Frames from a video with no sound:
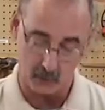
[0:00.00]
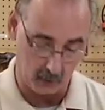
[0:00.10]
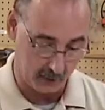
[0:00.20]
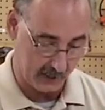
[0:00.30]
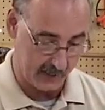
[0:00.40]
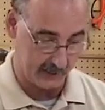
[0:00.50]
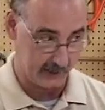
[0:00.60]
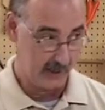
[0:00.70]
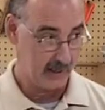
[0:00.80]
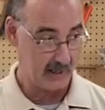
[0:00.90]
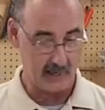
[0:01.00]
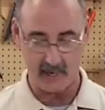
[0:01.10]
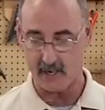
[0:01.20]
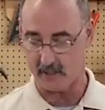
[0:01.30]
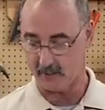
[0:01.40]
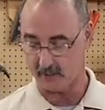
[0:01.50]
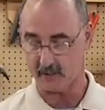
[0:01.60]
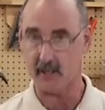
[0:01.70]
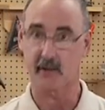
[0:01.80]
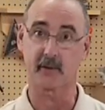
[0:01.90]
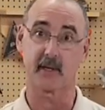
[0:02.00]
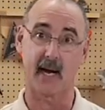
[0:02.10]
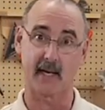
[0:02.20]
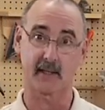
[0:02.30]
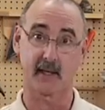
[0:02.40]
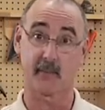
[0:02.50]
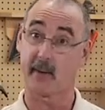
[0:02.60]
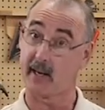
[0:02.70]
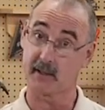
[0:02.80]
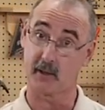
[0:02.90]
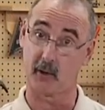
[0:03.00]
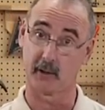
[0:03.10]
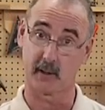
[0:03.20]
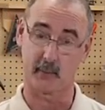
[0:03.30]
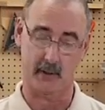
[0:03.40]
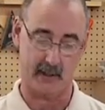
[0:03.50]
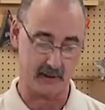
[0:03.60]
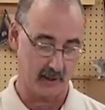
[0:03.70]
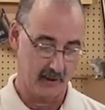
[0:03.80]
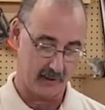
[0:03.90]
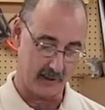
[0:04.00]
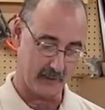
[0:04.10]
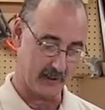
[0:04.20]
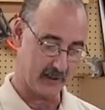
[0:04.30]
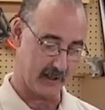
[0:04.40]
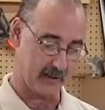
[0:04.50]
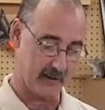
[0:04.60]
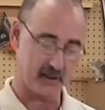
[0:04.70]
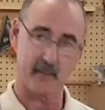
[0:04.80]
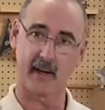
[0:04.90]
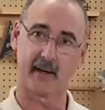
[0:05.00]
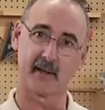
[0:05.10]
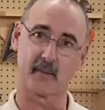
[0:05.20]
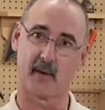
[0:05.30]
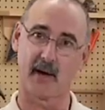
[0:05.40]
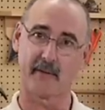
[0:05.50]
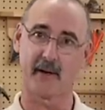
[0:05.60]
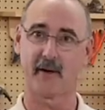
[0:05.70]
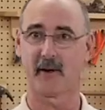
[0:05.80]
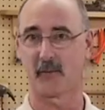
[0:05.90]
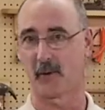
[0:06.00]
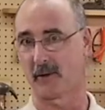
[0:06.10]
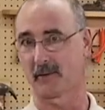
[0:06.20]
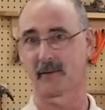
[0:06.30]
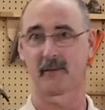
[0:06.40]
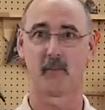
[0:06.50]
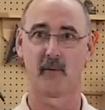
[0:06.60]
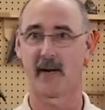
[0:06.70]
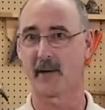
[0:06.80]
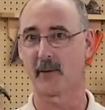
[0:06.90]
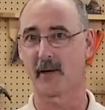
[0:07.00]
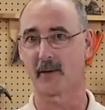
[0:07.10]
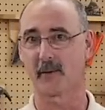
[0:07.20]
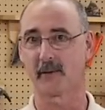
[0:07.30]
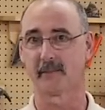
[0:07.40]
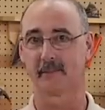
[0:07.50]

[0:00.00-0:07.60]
work on it and it's on those non-skid pads that hold it in place. I'm going to take this mechanism off of here and we'll move on to another one.